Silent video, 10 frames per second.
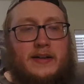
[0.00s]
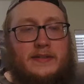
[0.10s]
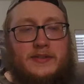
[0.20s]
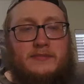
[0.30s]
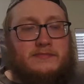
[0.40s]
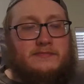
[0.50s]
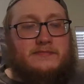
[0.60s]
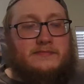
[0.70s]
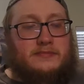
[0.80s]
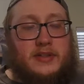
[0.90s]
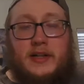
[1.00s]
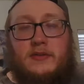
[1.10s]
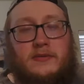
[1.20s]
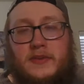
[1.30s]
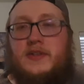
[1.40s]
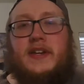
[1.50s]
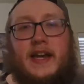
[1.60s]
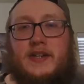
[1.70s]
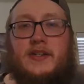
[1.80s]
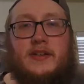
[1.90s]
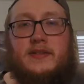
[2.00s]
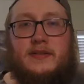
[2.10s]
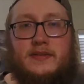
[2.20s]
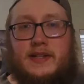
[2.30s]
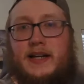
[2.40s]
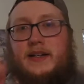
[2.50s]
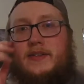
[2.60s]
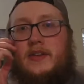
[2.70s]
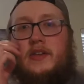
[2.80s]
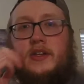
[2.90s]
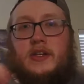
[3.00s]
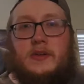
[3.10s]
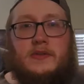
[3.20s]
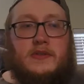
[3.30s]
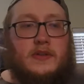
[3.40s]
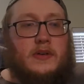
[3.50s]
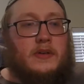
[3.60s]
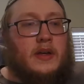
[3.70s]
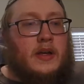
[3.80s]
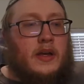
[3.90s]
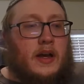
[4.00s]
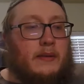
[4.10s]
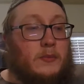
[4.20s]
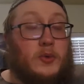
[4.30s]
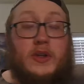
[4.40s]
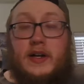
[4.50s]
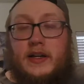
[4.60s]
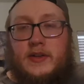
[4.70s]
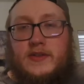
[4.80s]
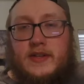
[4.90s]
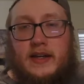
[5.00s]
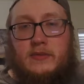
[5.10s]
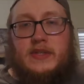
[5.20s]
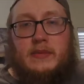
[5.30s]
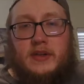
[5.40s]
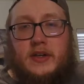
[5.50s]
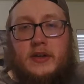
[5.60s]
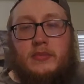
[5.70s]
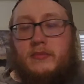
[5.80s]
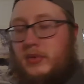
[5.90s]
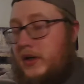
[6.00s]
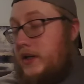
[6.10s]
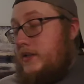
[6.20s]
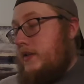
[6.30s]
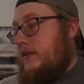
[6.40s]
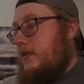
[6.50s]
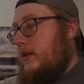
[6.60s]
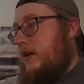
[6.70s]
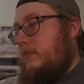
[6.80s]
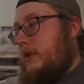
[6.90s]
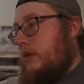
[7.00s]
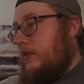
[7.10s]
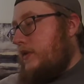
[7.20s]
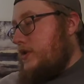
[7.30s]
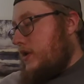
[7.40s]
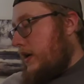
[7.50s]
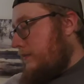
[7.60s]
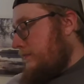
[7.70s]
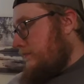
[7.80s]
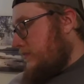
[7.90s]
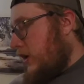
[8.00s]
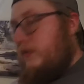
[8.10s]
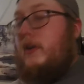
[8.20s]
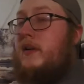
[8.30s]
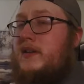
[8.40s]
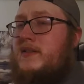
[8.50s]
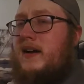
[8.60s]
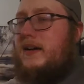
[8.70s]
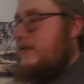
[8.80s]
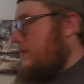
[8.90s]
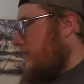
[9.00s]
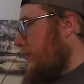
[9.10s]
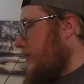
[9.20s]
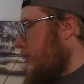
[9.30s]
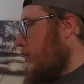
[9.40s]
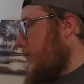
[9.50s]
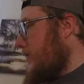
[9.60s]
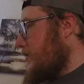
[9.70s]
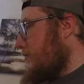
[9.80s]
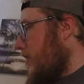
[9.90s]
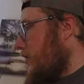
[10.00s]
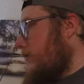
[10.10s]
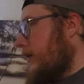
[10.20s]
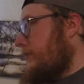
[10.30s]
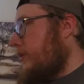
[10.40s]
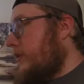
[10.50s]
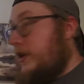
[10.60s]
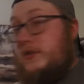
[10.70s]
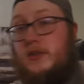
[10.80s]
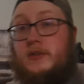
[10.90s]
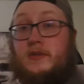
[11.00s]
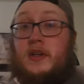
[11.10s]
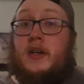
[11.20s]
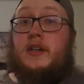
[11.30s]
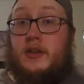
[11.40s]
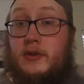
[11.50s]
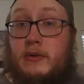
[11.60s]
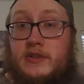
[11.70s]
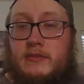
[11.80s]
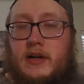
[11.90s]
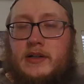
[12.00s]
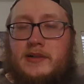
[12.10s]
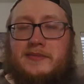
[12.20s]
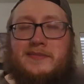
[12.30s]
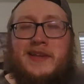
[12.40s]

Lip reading: just plain old fish catching tactics that you can use. So, I'm really glad I used that and was able to get a pretty decent number of fish on it. Of varying size. You don't always catch a mondo on it, but when you do, it's a mondo.